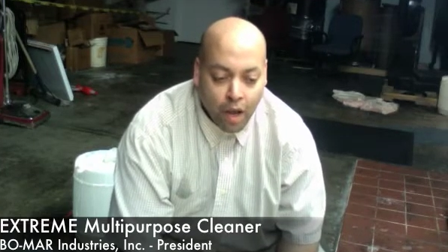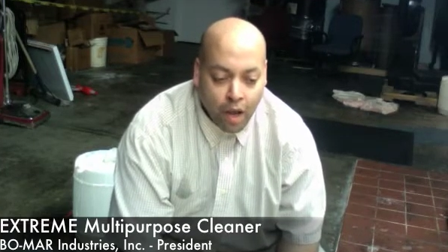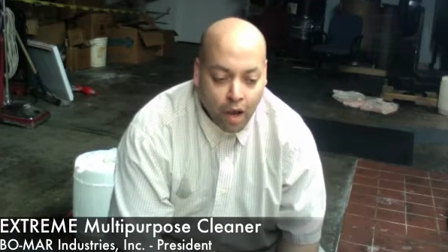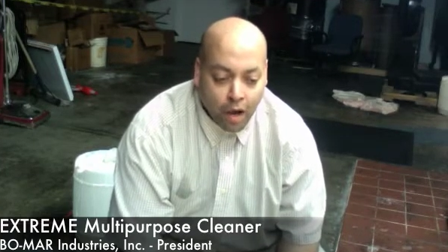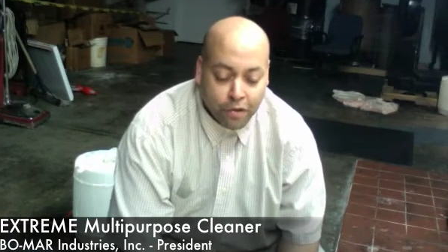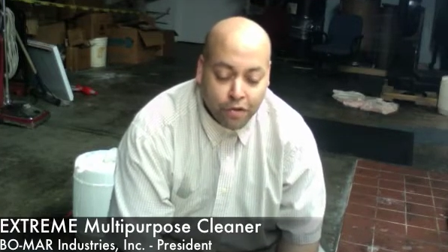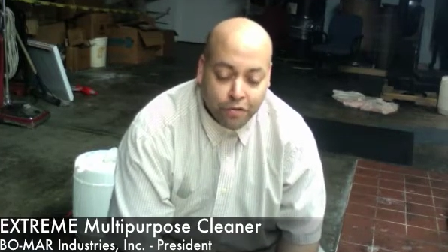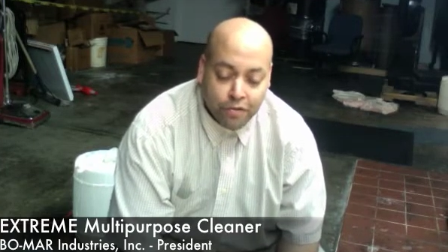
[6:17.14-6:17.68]
Uh,
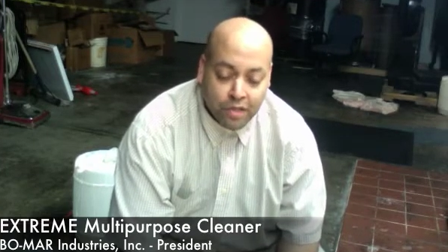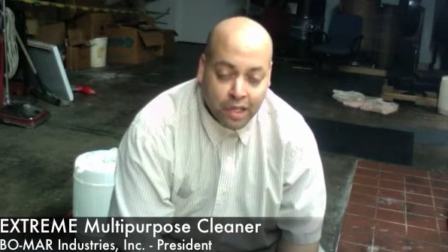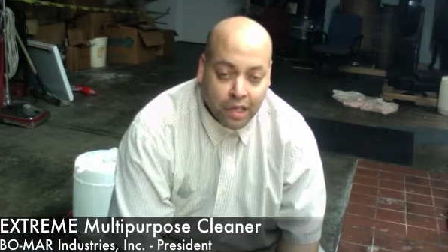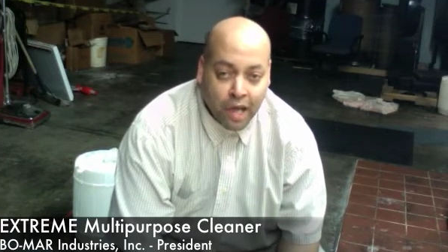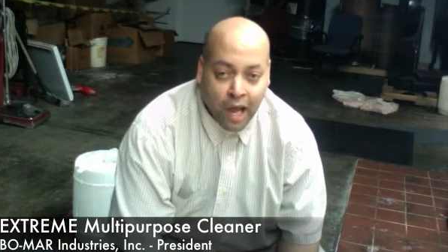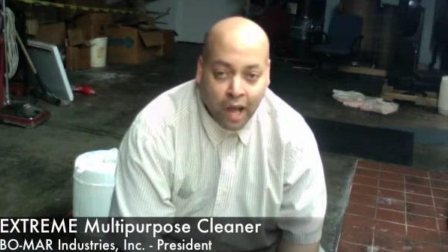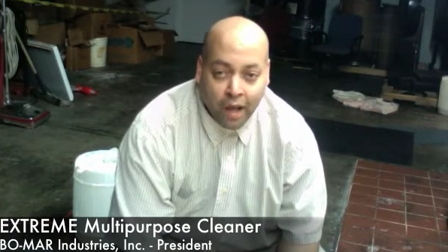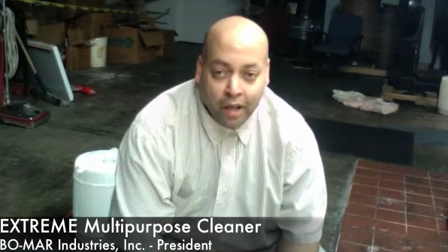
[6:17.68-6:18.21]
you've seen
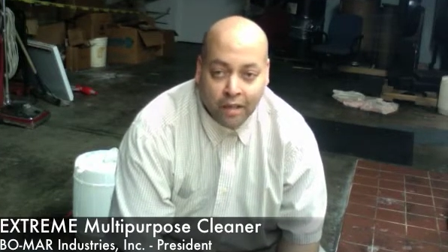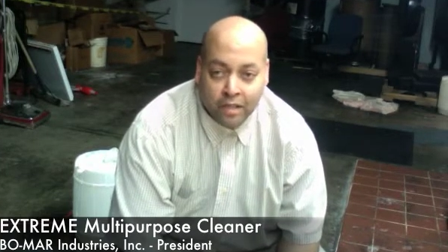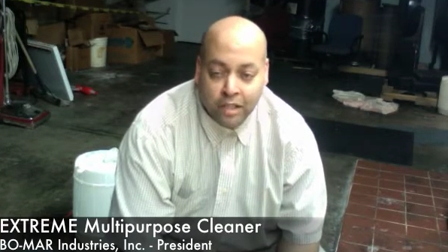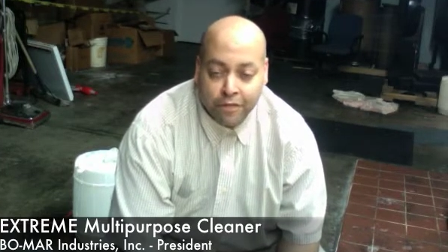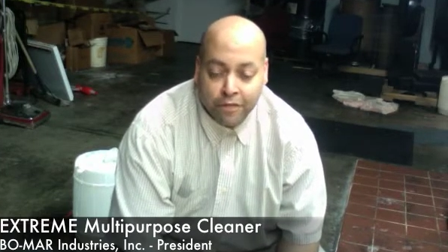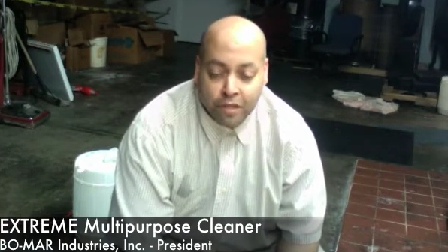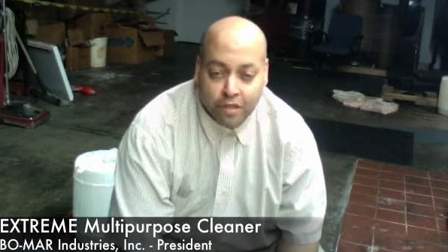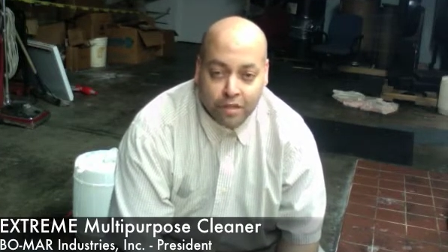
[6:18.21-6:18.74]
how it's
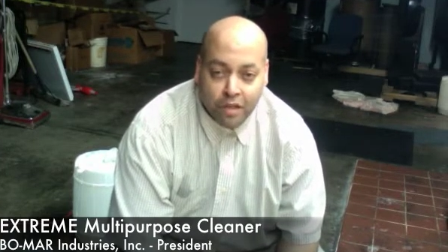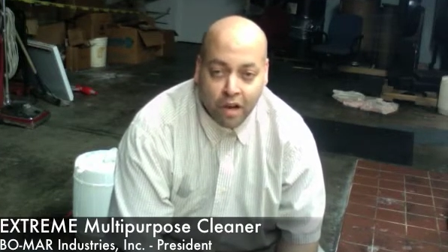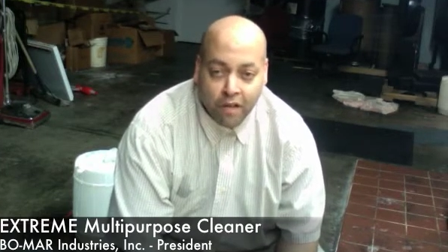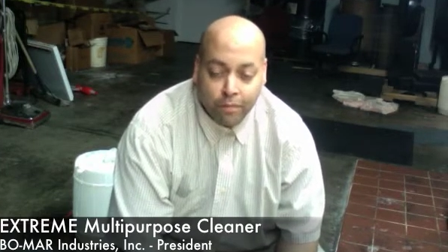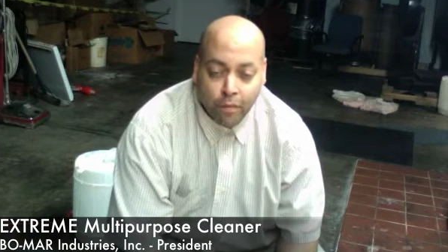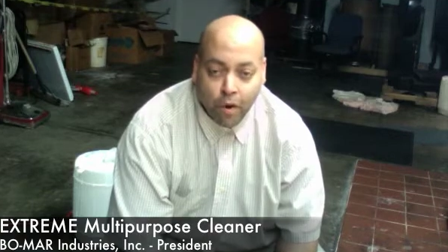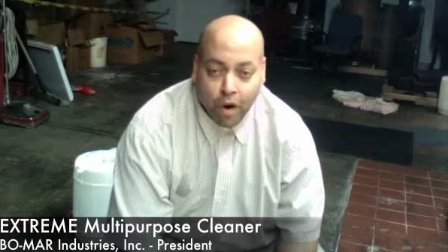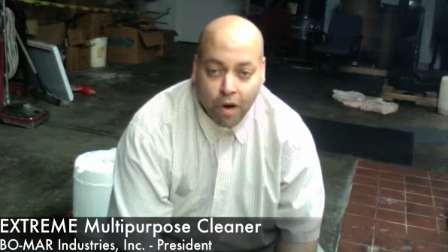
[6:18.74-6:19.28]
lifted the
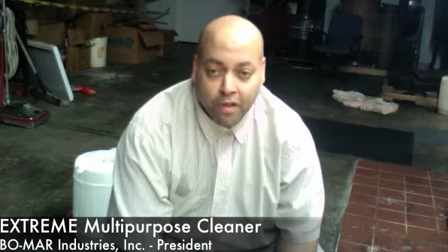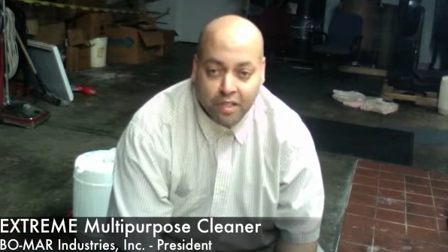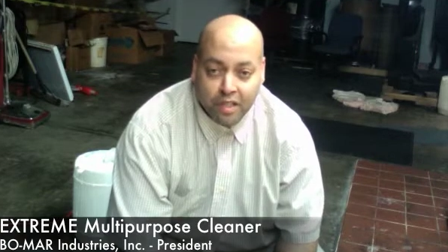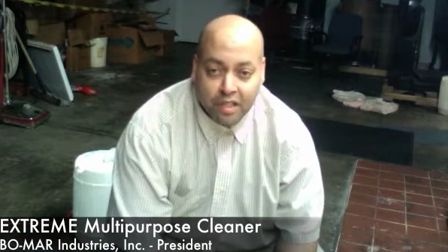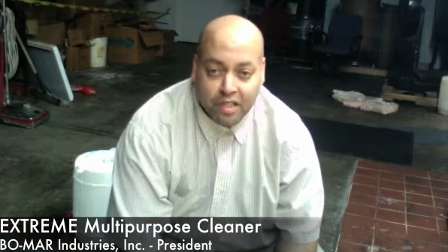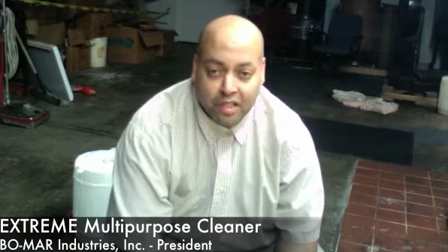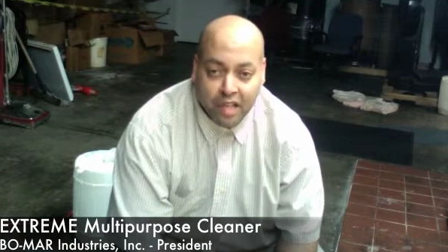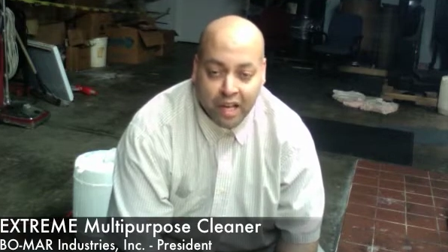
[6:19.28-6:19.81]
scuff marks and the
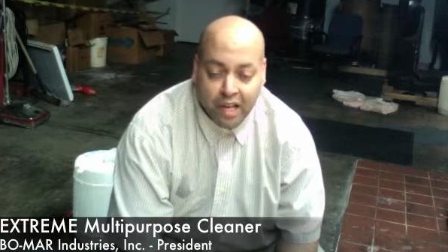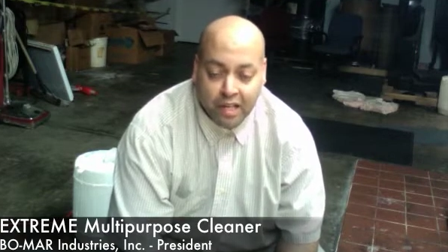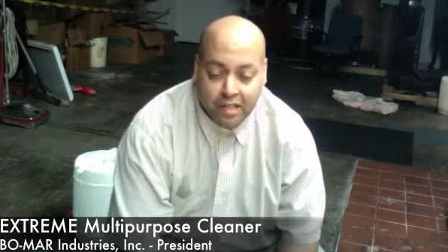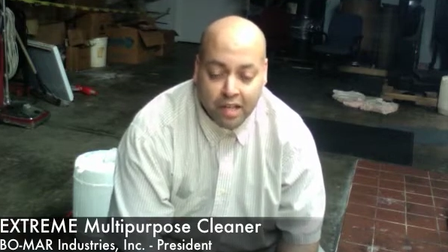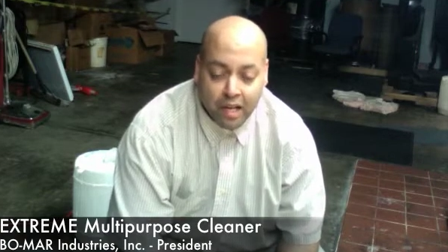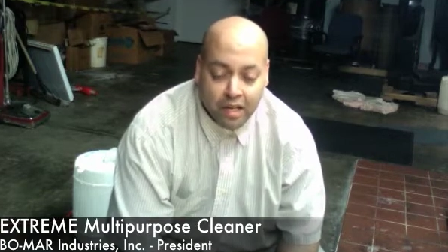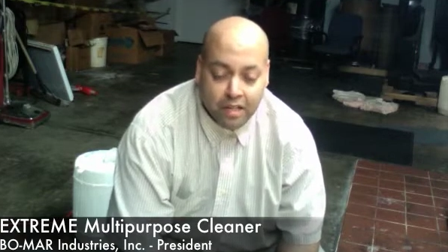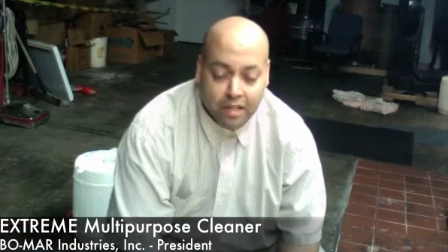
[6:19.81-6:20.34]
stains,
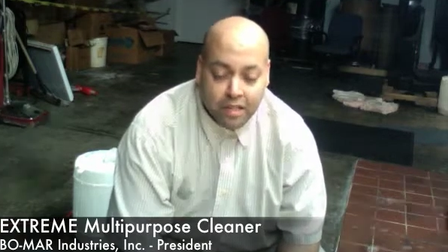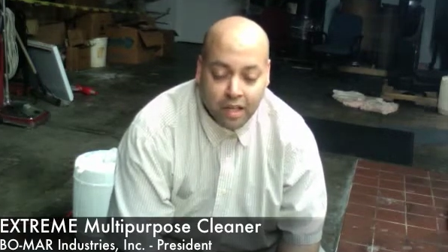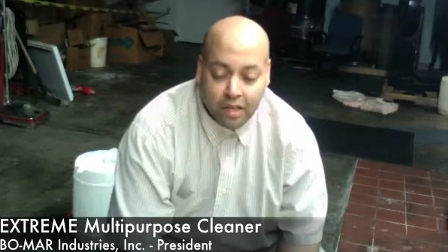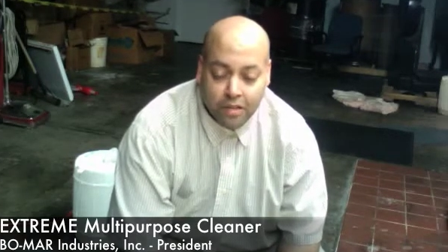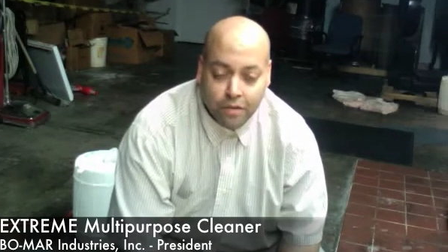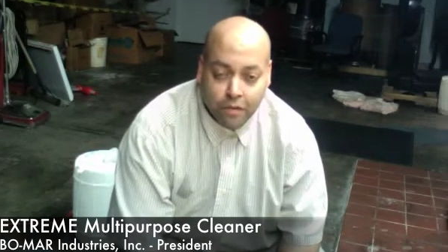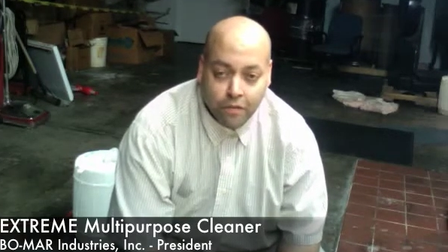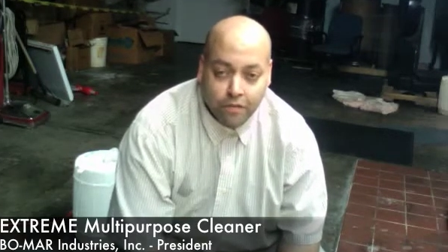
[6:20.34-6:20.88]
setting
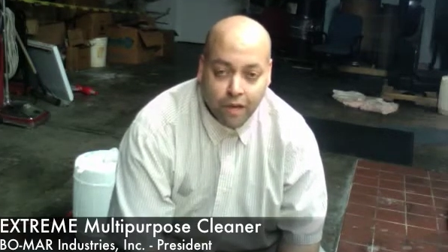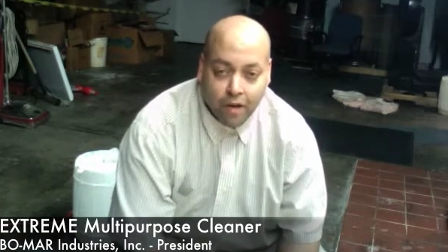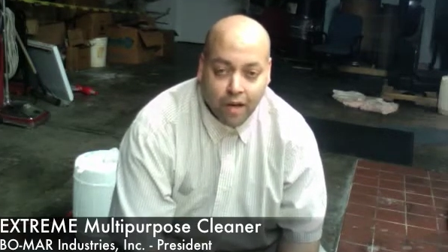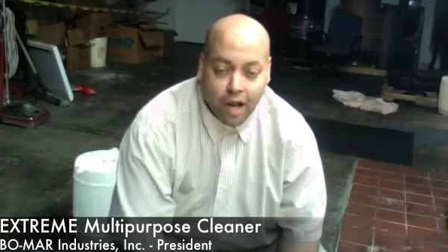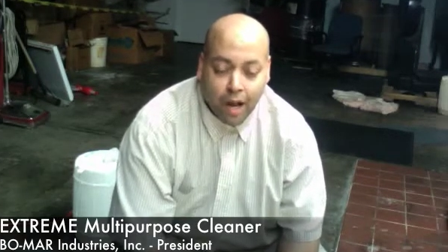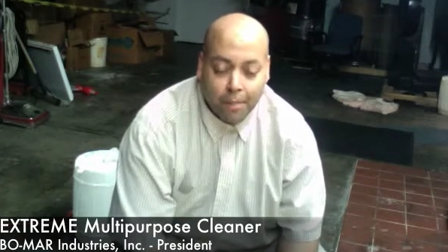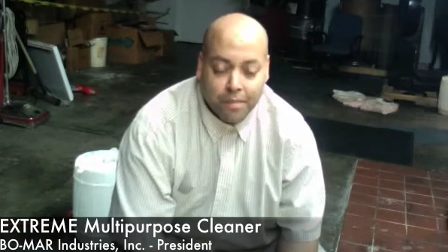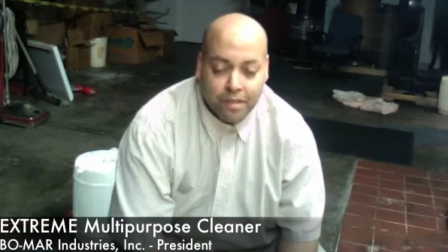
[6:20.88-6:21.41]
stains on vinyl
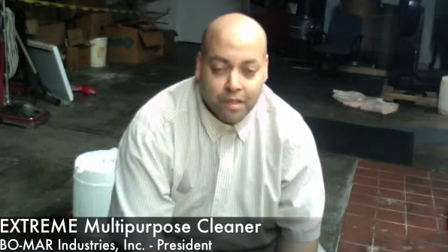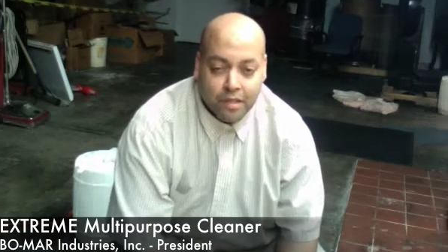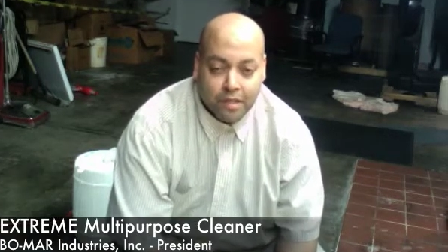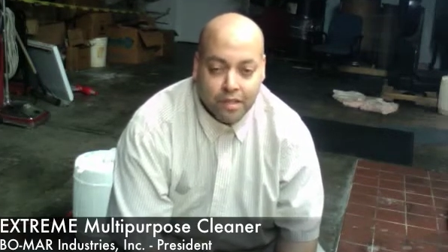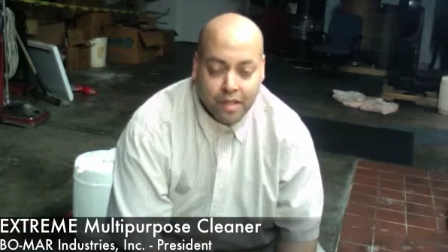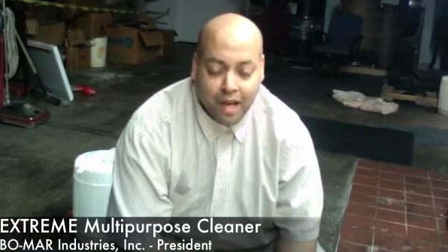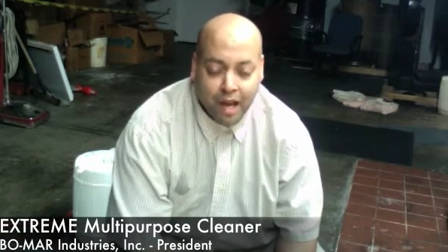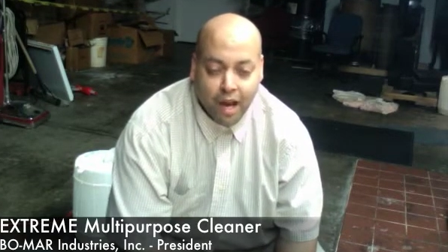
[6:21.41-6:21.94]
composition
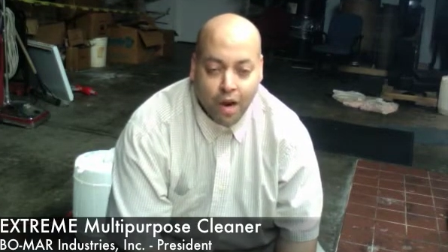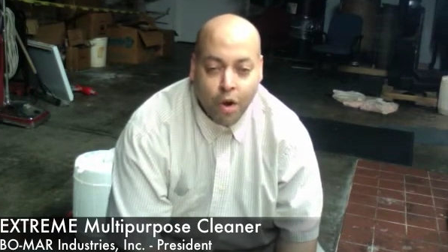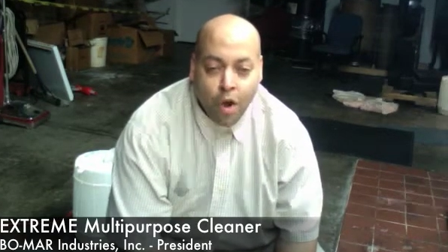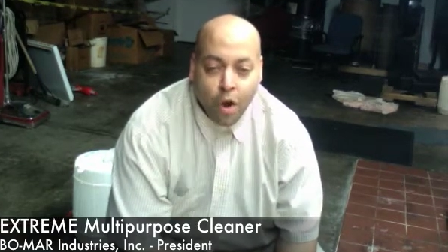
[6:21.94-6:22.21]
tile.